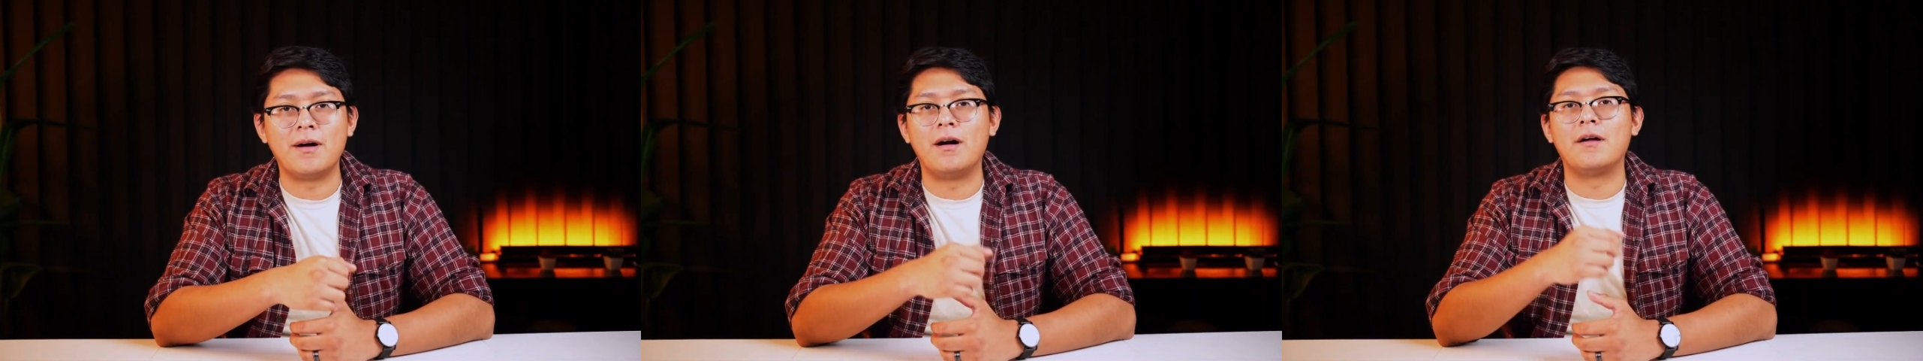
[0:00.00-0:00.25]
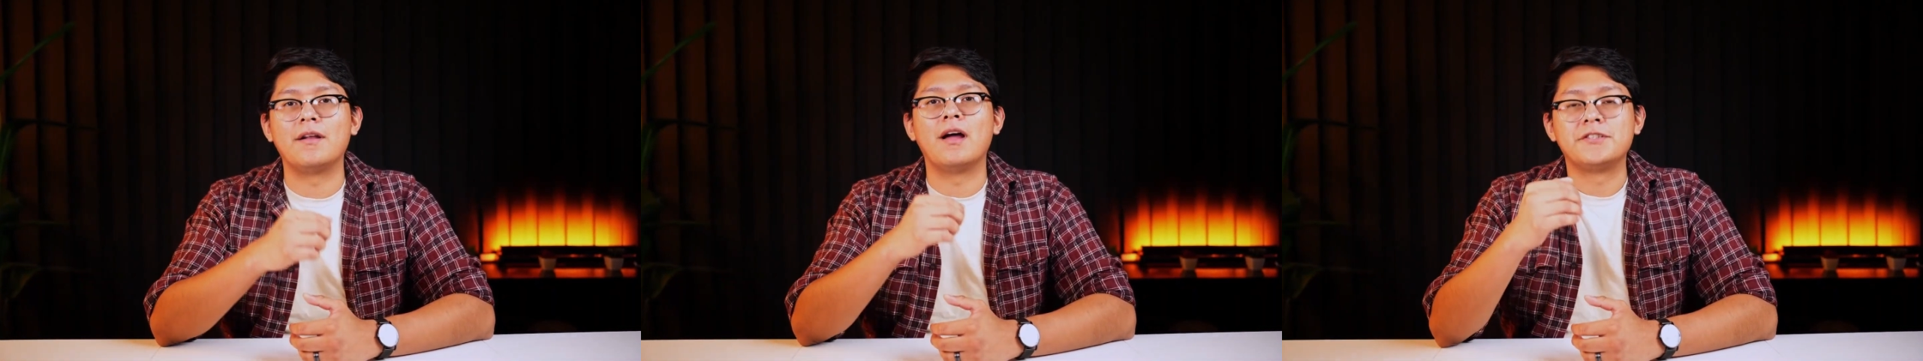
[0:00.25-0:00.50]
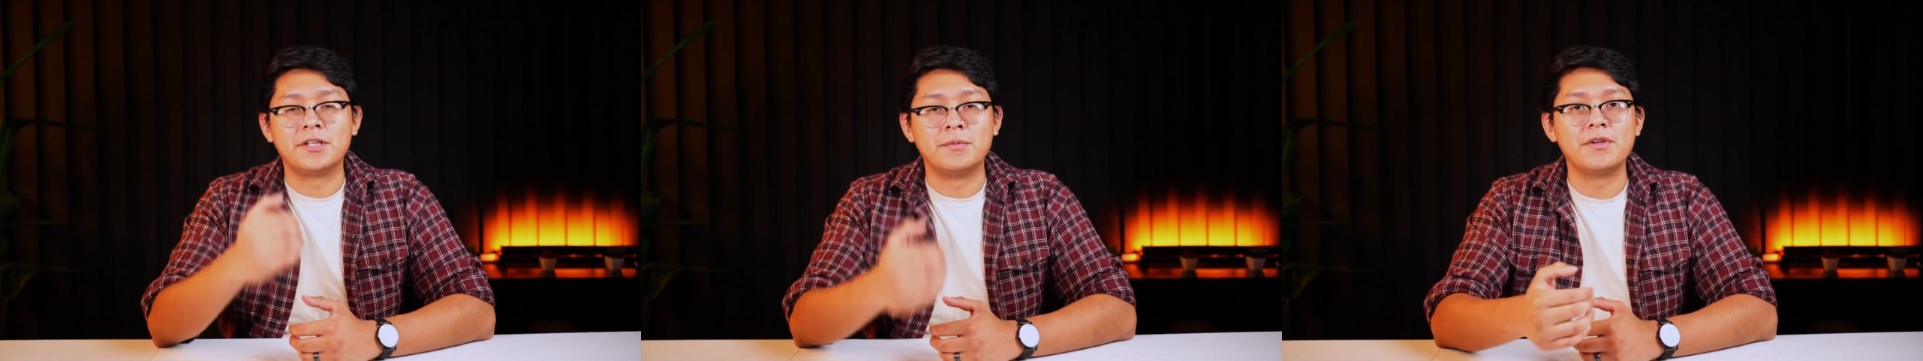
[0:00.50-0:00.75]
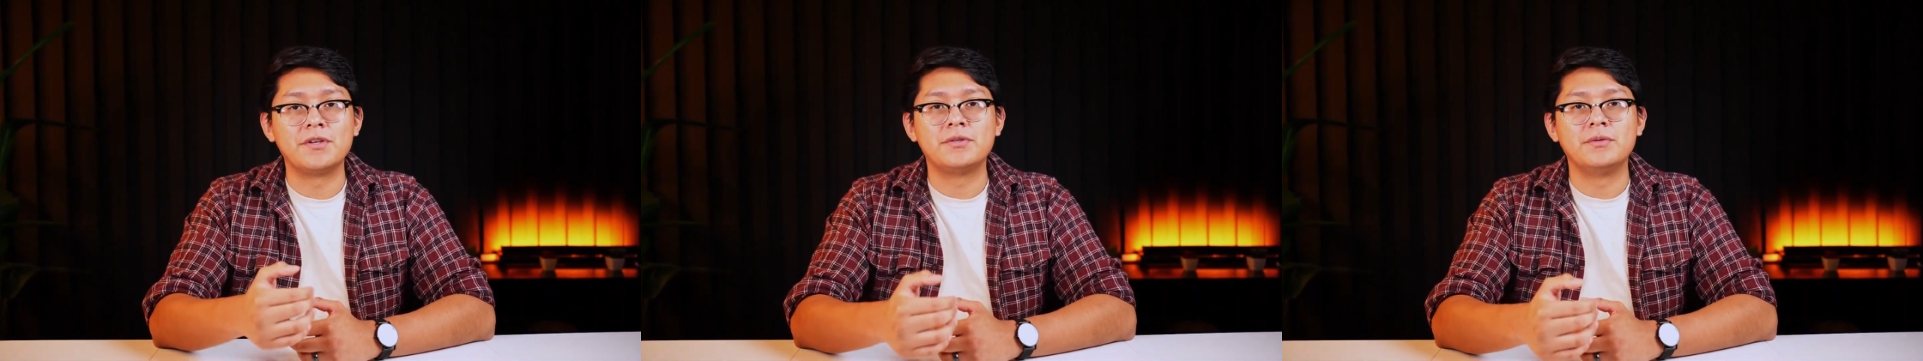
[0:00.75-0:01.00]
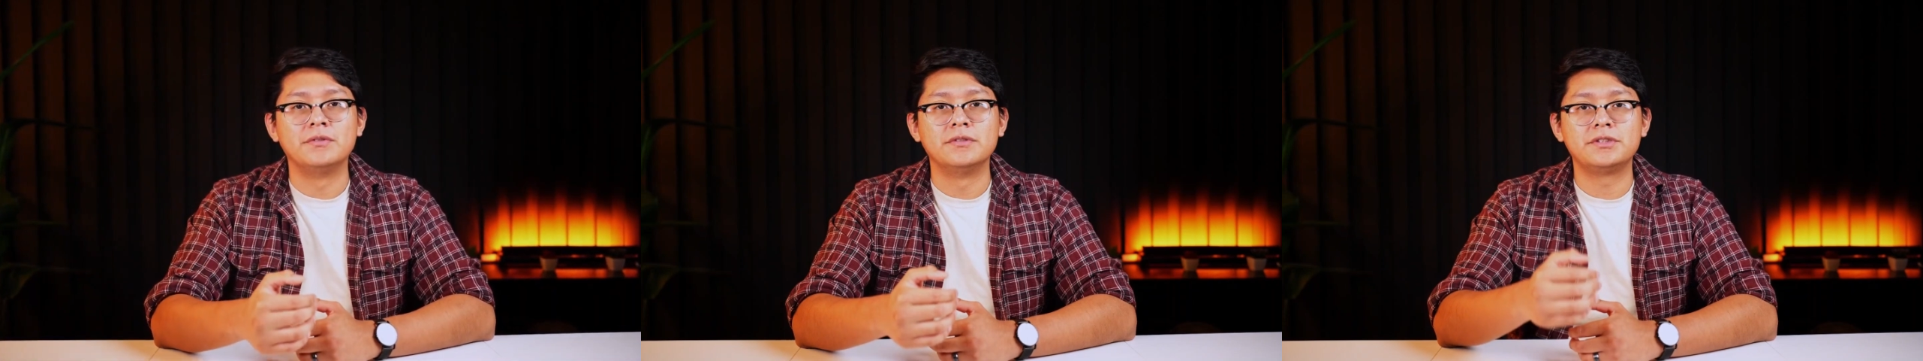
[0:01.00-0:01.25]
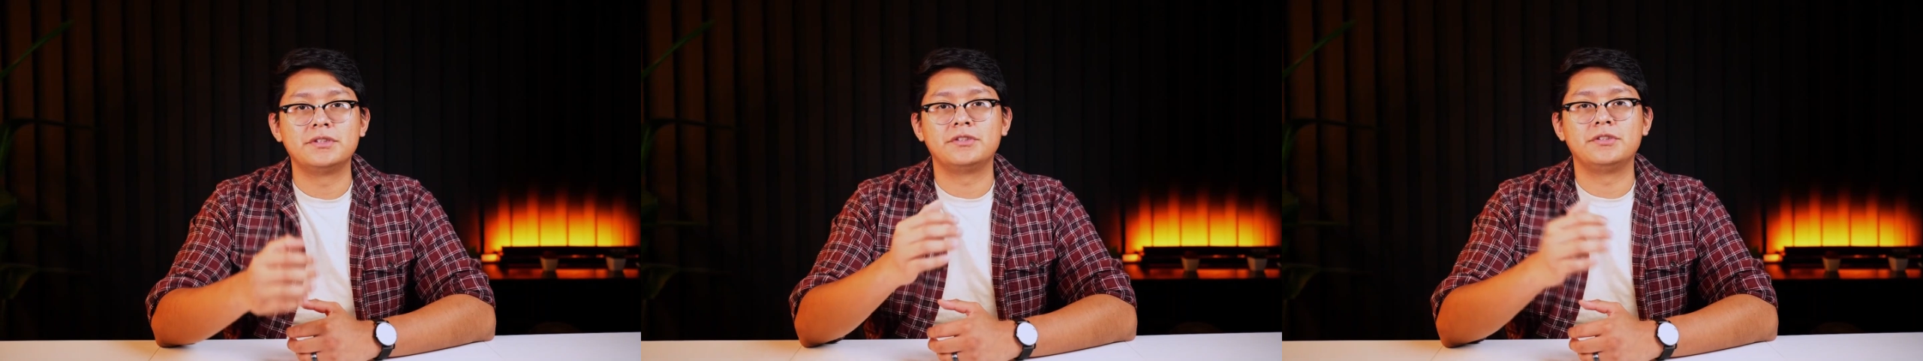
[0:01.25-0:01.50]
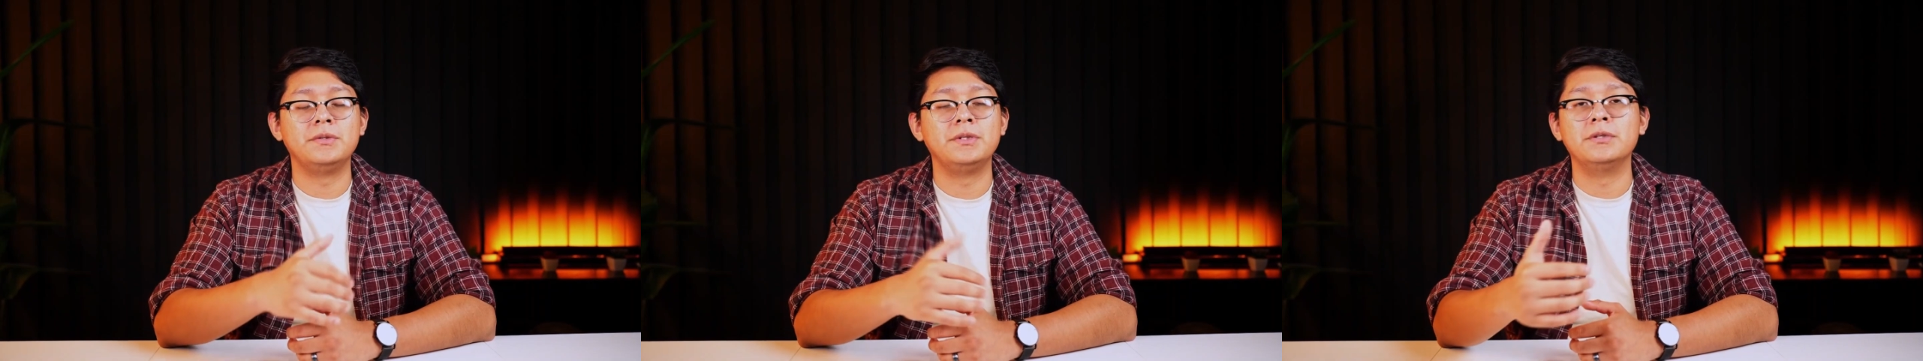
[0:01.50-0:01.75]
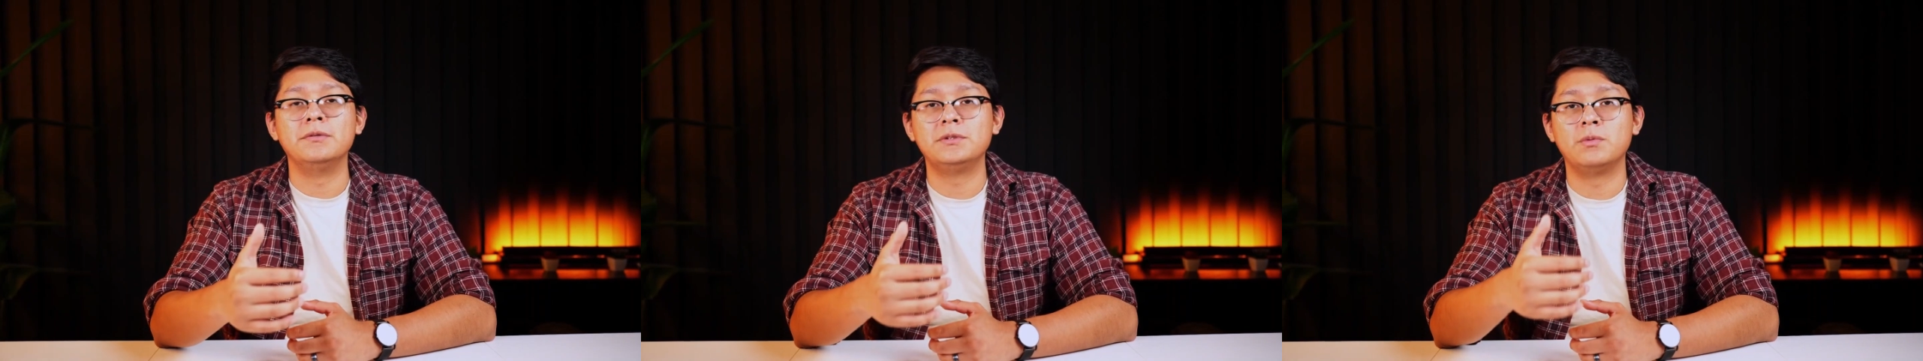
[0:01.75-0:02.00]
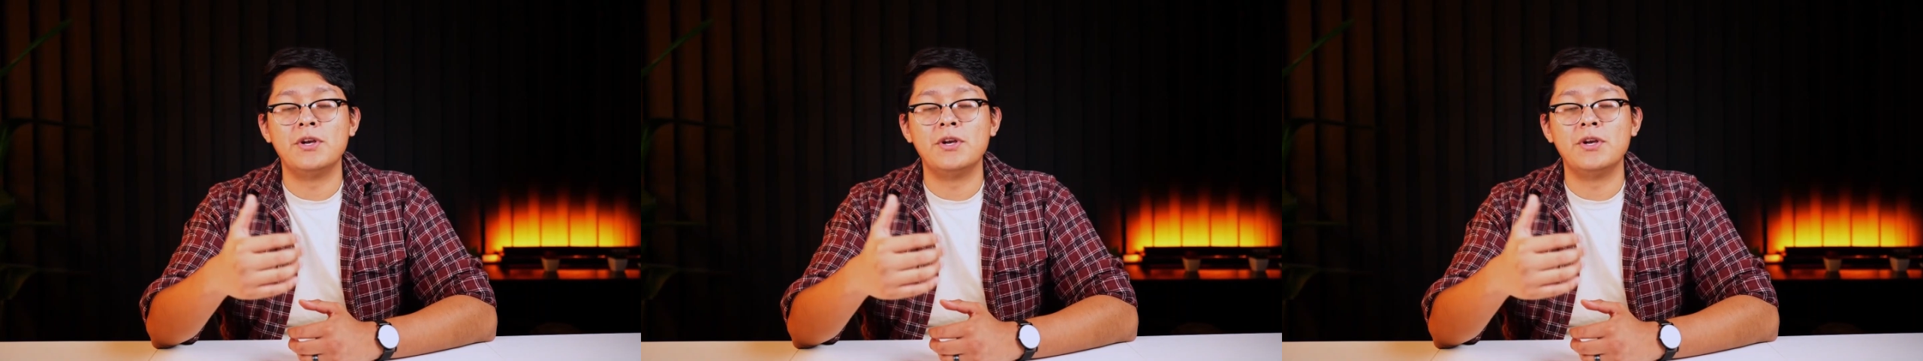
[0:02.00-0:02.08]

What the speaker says: on some of the tools to use